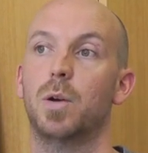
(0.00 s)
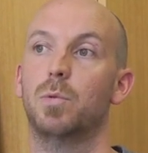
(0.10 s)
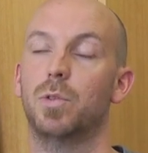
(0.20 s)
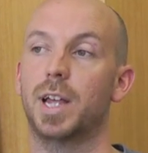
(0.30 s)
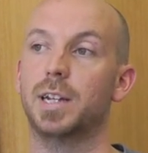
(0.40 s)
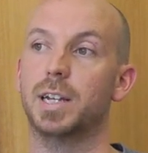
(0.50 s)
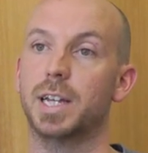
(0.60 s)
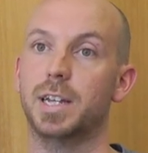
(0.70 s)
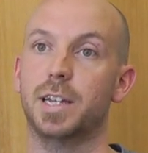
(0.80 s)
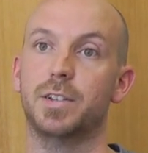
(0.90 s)
We'll then
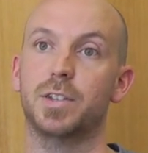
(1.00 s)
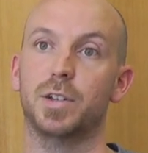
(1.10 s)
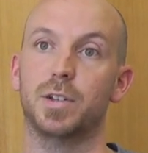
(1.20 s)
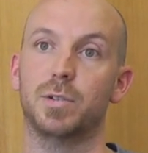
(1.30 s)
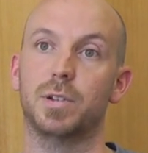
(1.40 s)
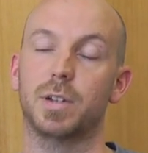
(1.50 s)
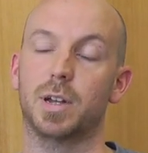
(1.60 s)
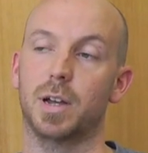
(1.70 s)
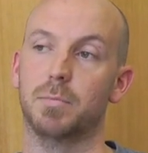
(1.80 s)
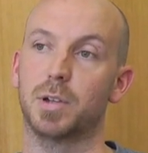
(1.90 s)
lead into
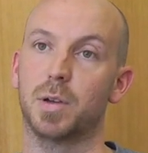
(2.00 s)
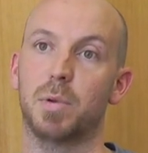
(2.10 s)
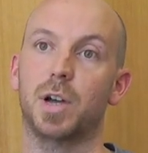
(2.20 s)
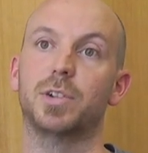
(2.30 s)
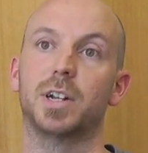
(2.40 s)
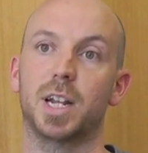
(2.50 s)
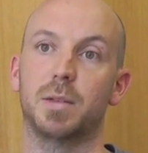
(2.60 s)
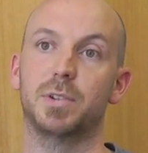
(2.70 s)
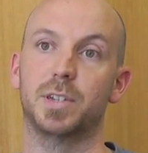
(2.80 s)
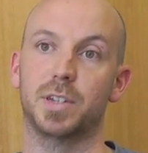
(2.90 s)
component and
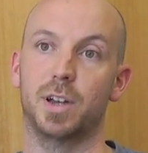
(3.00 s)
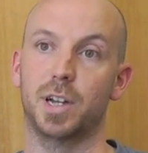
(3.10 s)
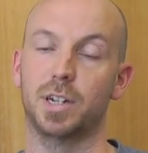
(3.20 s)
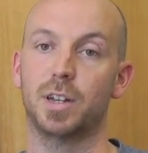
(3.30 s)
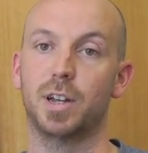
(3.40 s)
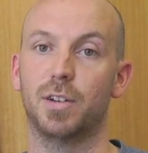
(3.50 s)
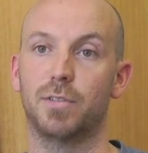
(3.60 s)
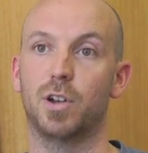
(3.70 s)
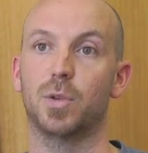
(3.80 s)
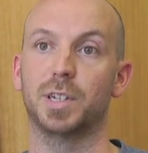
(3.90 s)
element design
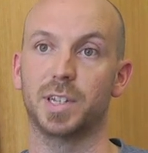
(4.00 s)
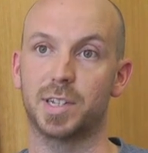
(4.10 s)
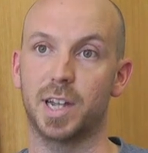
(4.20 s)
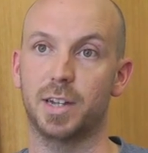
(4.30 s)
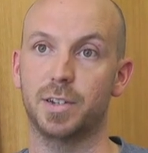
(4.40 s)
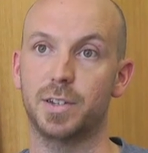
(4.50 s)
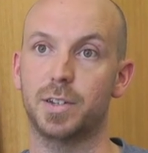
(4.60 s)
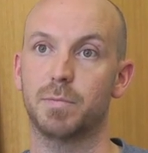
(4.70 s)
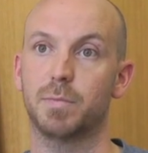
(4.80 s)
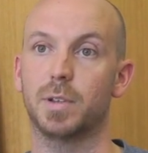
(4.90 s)
following the standards,